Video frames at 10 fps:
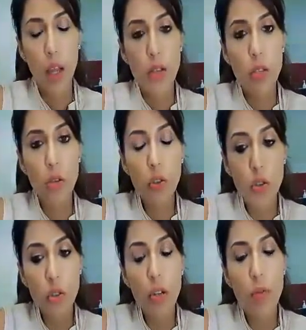So
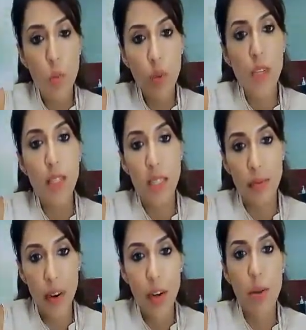usually removal is a
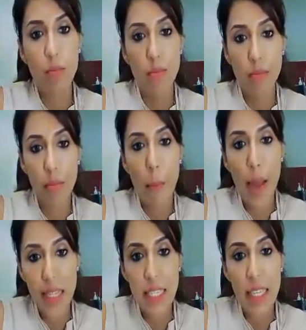very
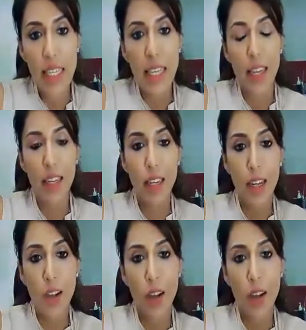messy and